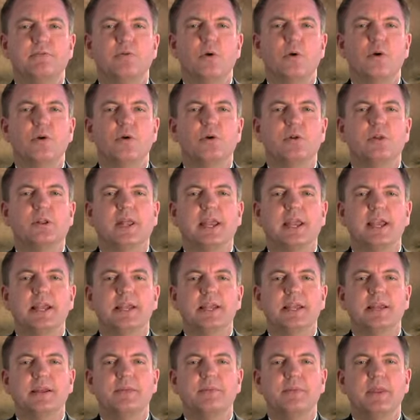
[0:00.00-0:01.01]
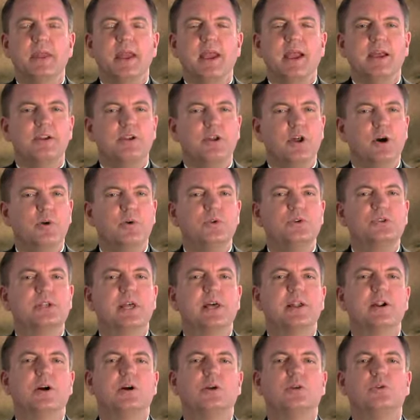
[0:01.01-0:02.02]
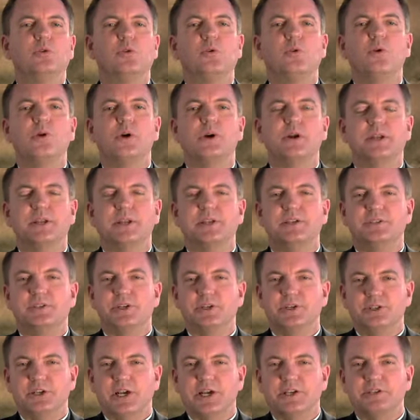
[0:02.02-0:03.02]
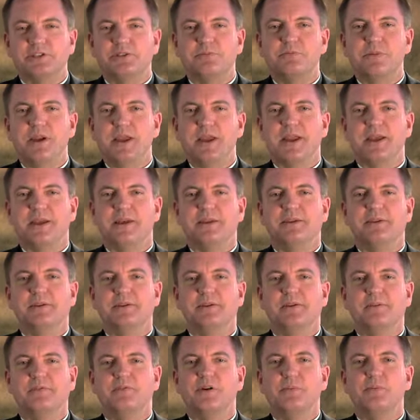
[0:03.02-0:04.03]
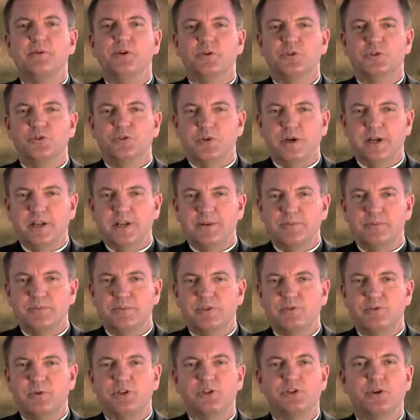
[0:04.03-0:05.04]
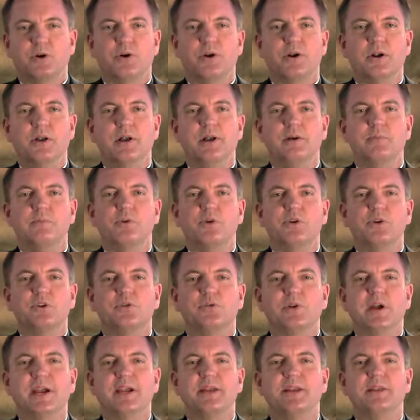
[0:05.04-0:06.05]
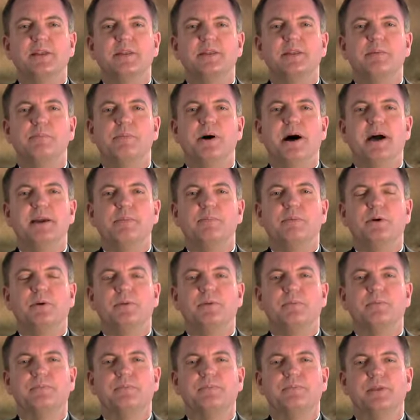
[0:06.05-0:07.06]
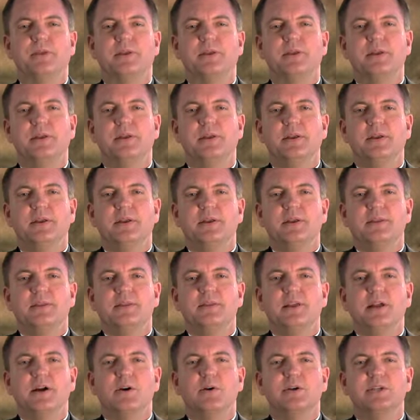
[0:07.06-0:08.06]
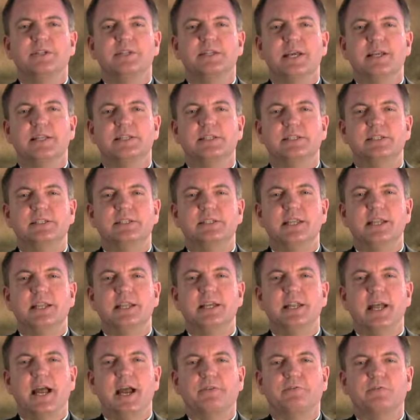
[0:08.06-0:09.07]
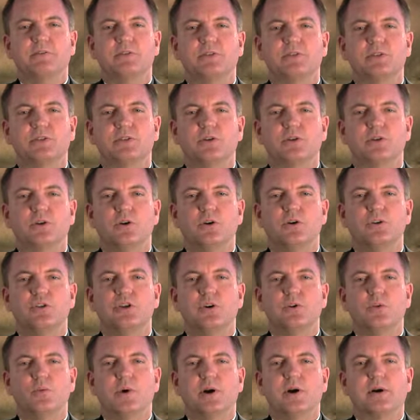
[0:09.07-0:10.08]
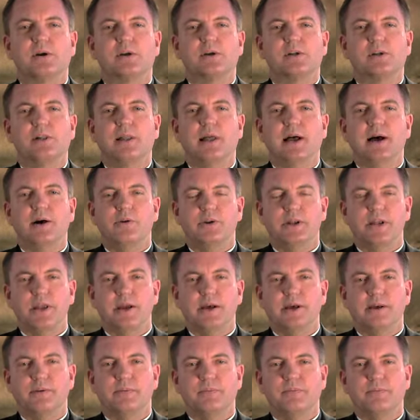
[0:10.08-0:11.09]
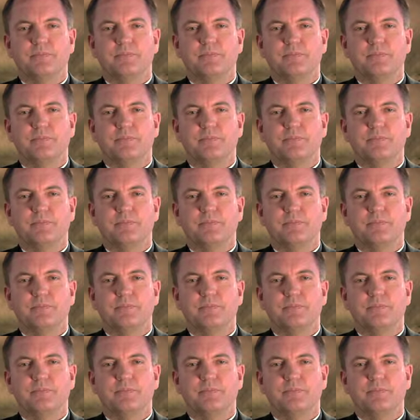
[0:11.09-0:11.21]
for her lady, and knows that our Lord is a just man from her dreams, which are portrayed in the Bible. There is that scene after the scourging where Claudia,